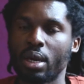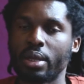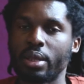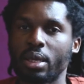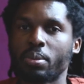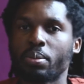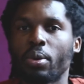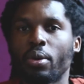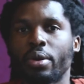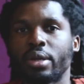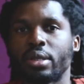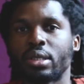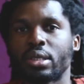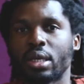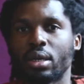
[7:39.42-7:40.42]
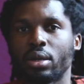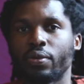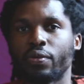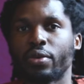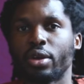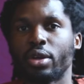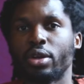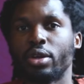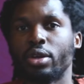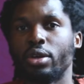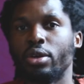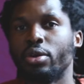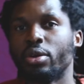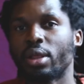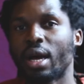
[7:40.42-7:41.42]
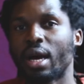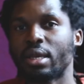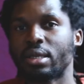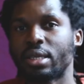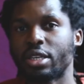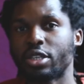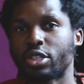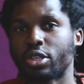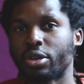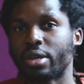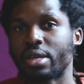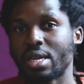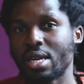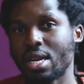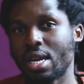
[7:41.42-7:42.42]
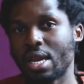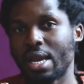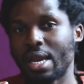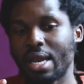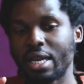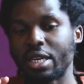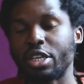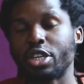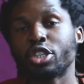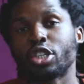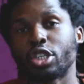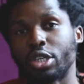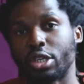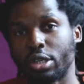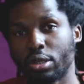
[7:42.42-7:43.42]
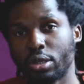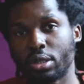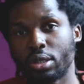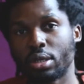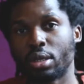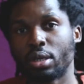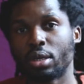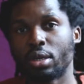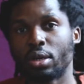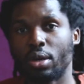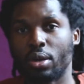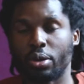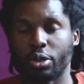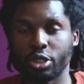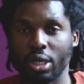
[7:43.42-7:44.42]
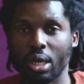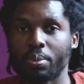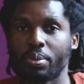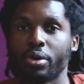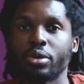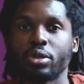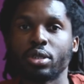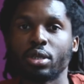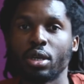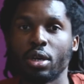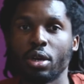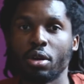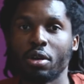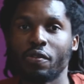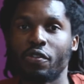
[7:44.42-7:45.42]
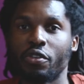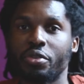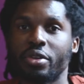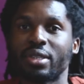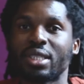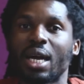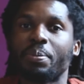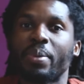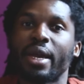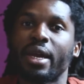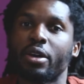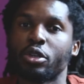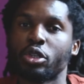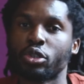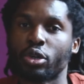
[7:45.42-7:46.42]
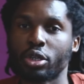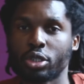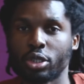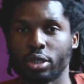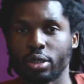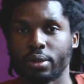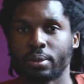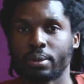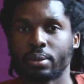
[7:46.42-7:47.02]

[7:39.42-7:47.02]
and the importance of utilizing certain conditioners or shampoos for this type of hair structure.